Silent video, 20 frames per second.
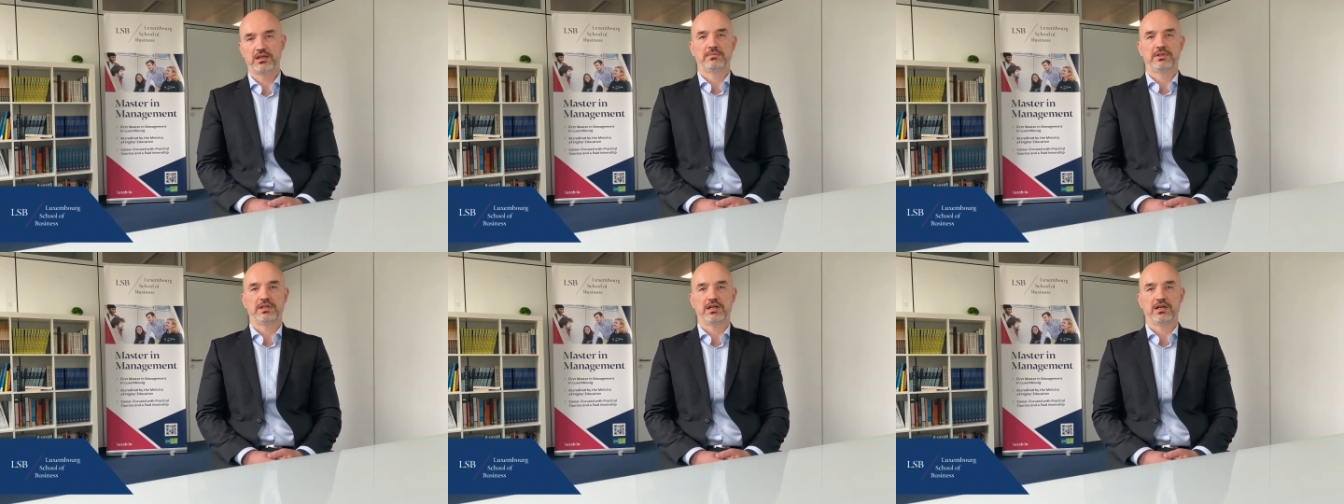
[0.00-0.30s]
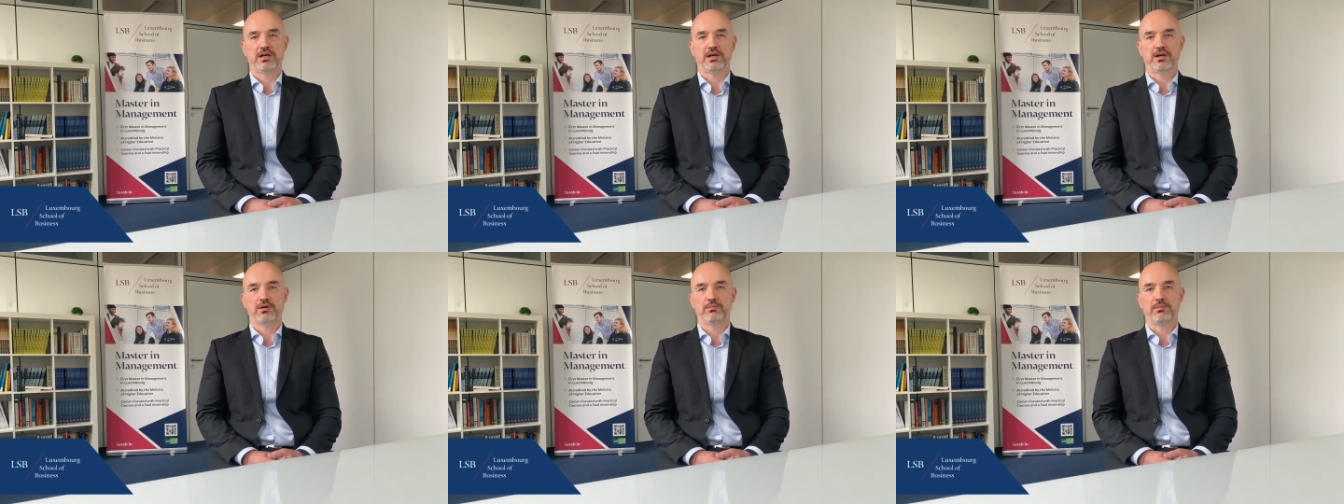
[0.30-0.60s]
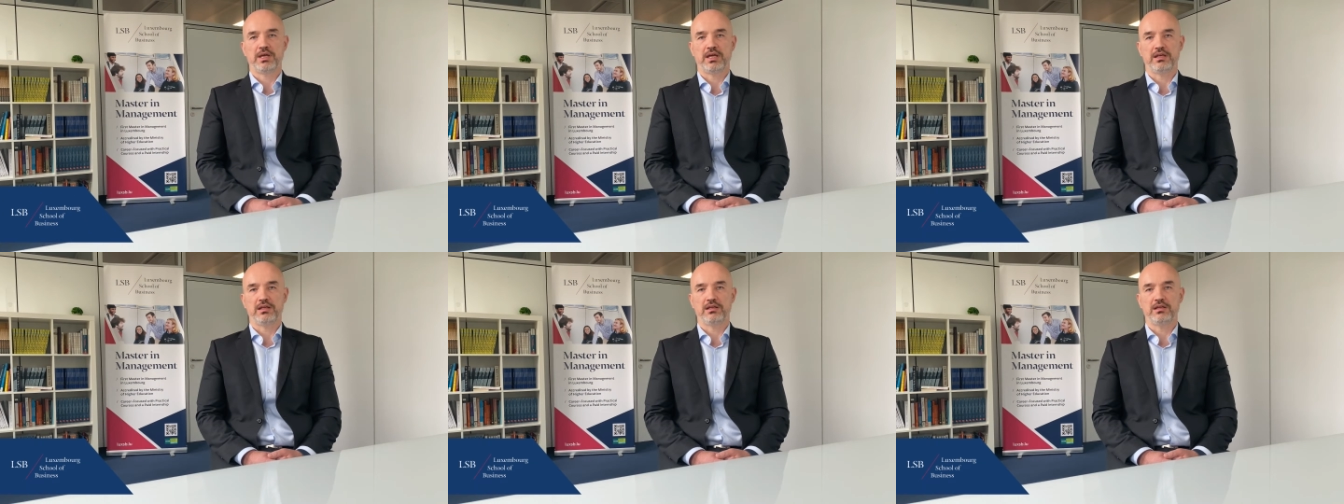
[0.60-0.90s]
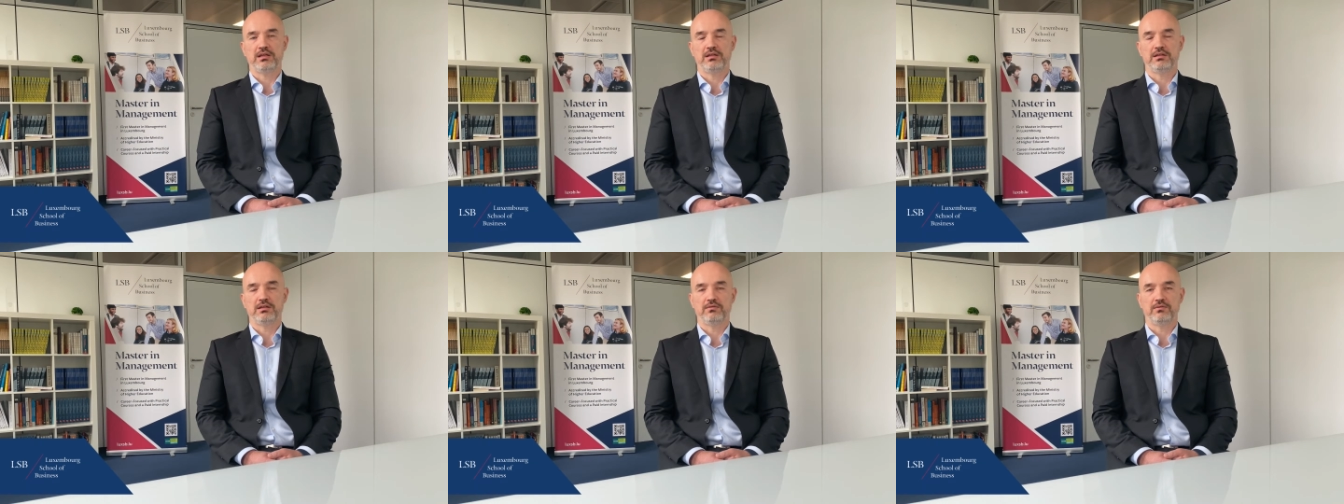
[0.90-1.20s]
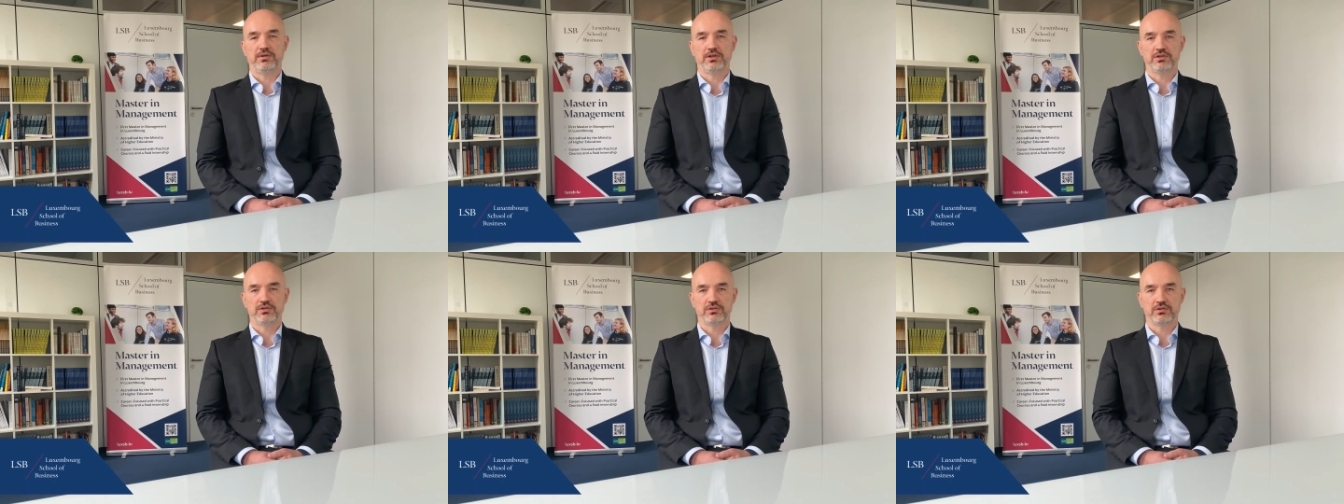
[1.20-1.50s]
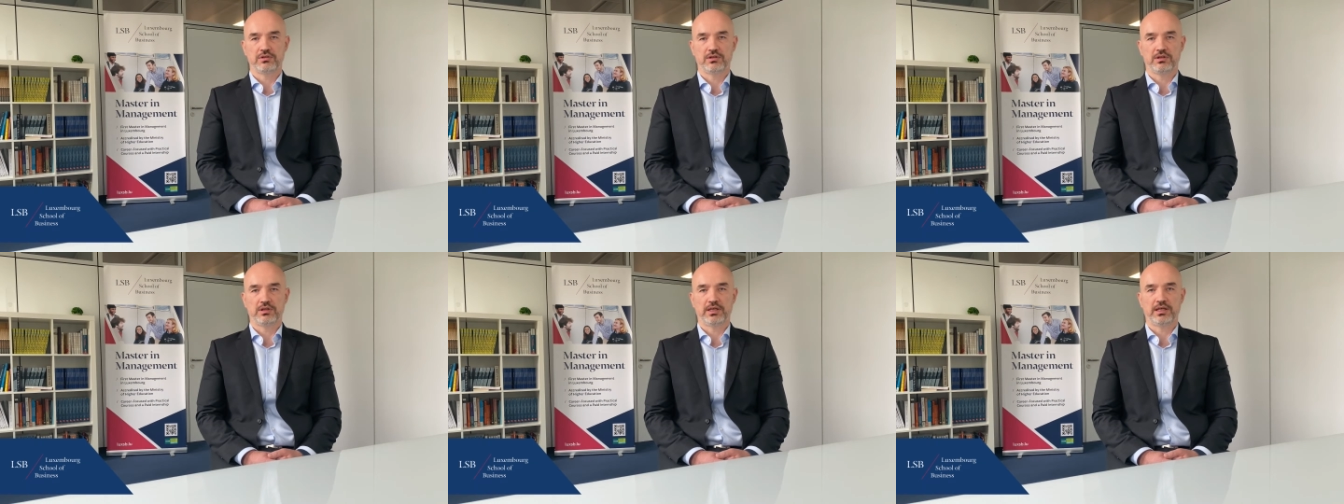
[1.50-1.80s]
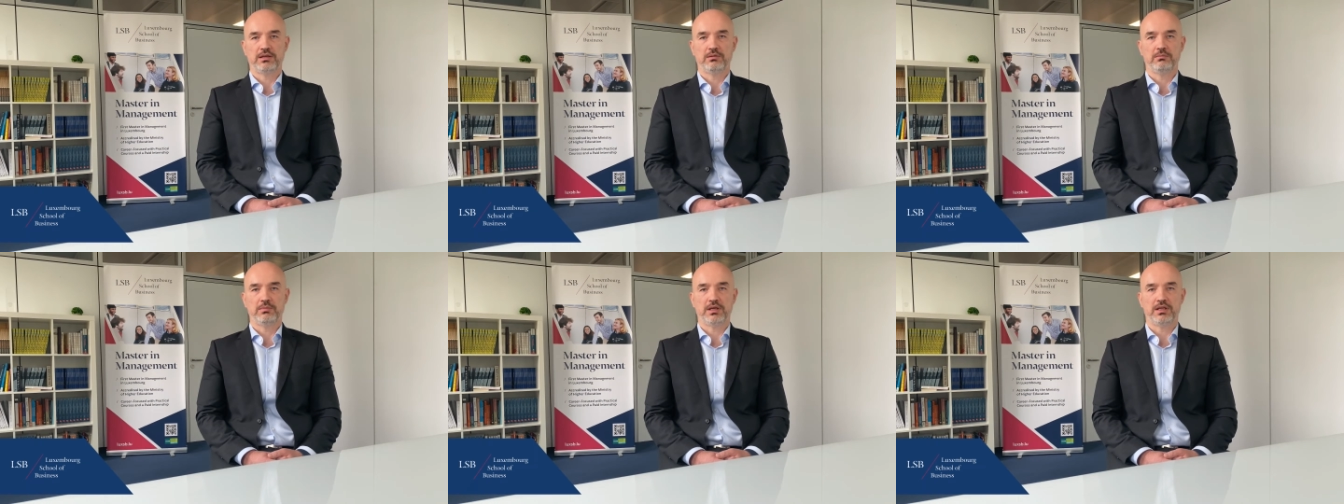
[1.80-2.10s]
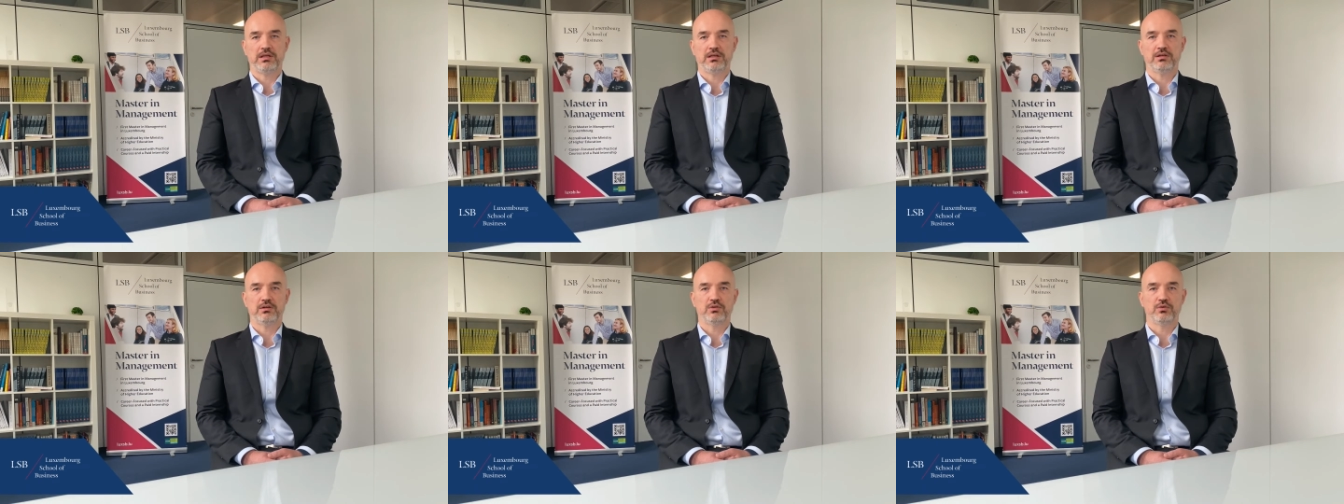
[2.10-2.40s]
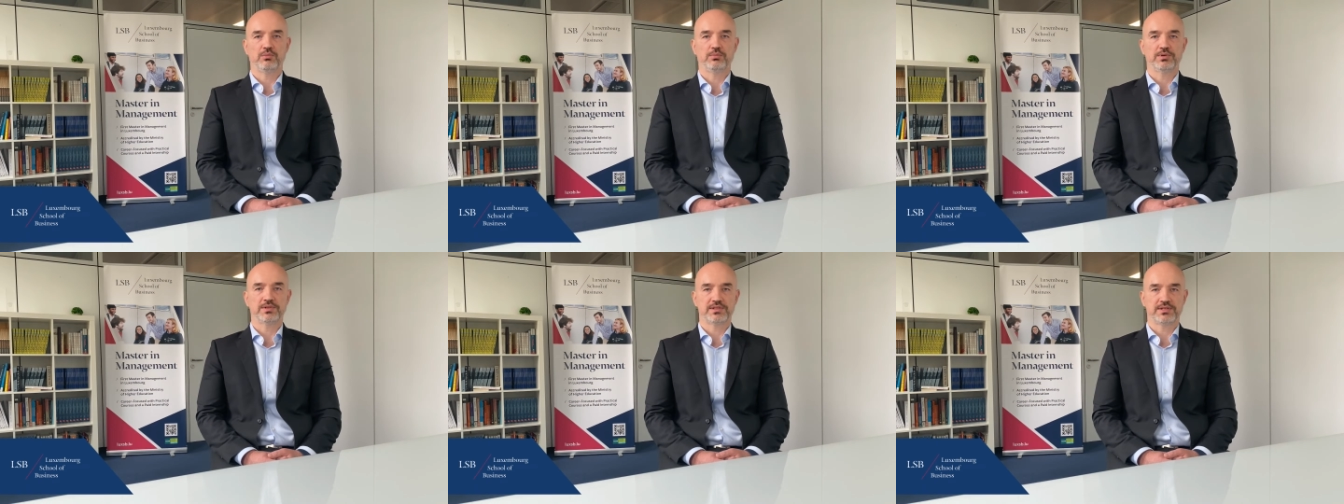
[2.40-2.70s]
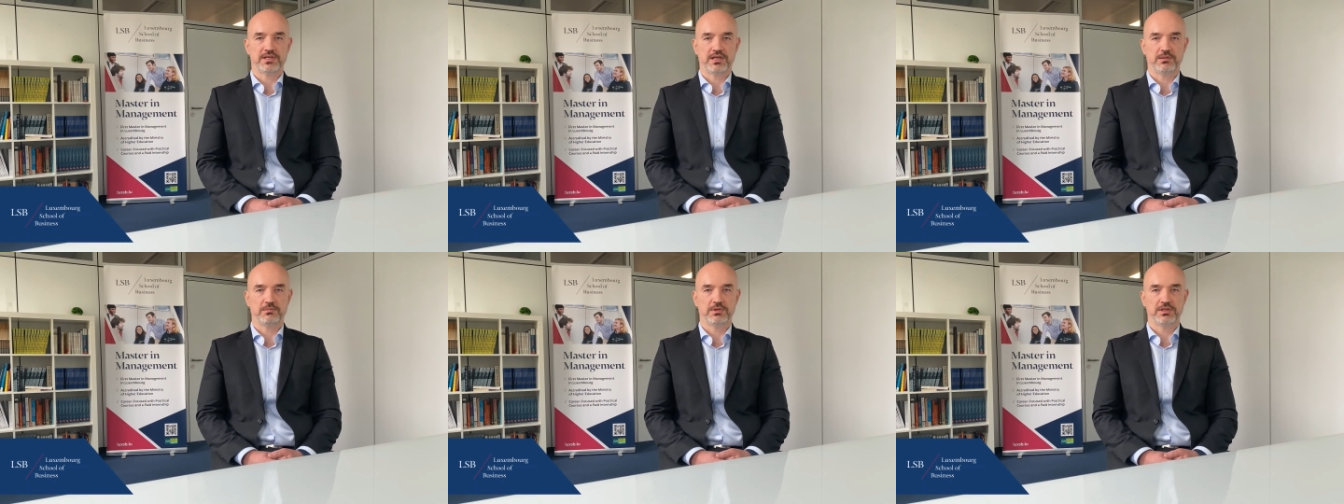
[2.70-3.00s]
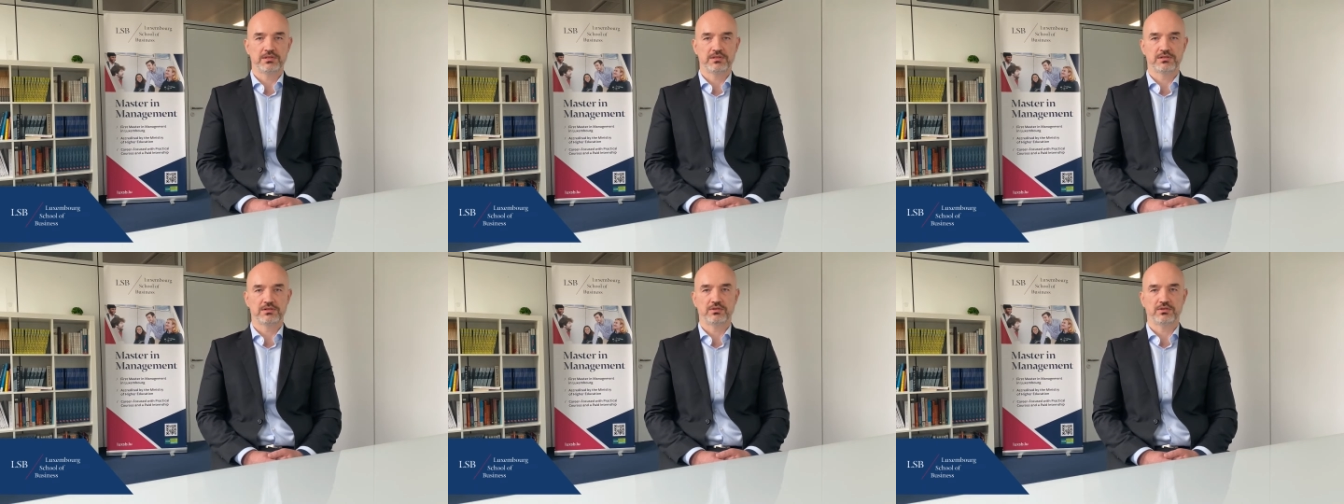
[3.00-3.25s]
There are many individual and many group assignments.